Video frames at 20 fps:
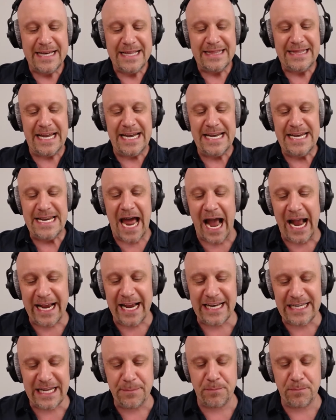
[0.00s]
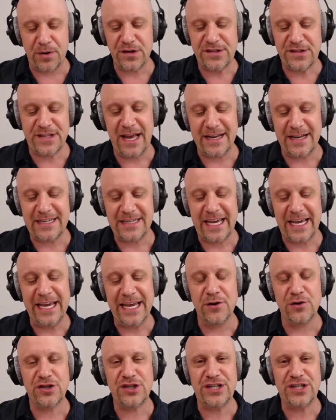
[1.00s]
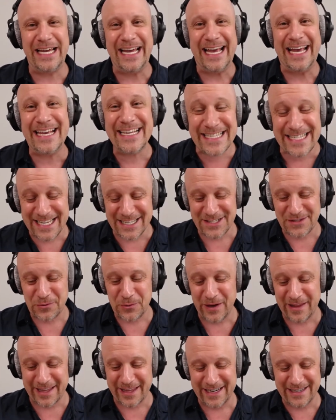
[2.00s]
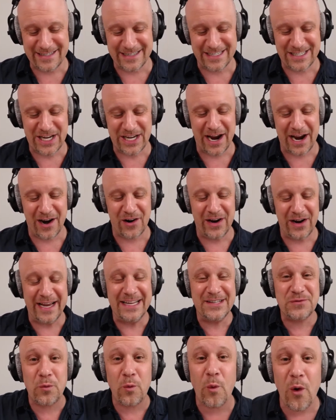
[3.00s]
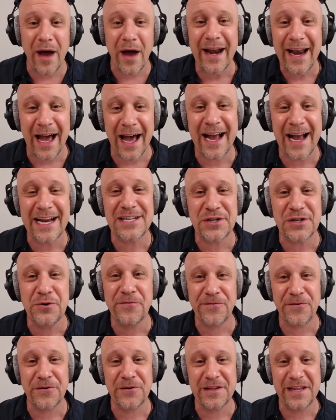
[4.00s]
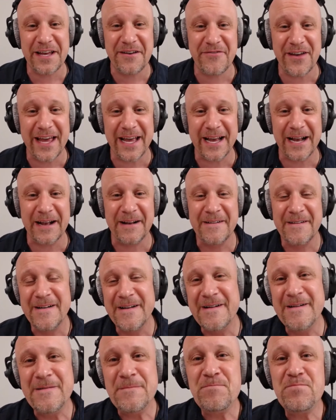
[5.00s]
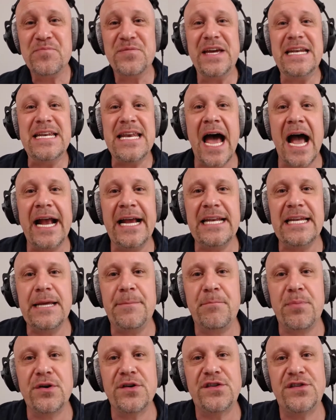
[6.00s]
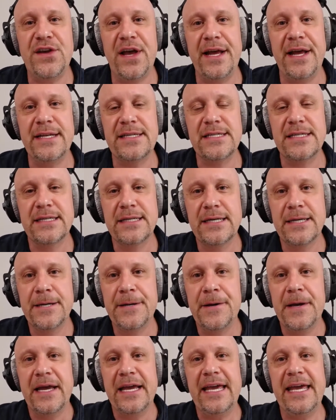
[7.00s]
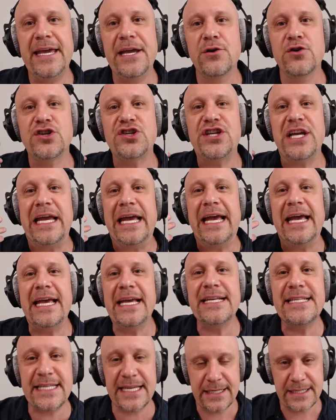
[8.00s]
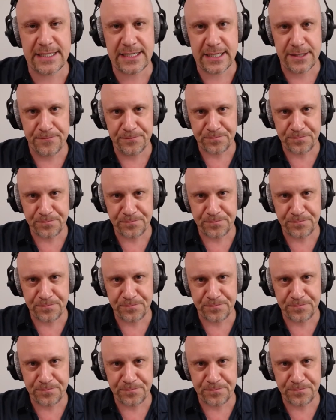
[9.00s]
The 90% he or she isn't willing to share is what I do for a living. The 90% he or she isn't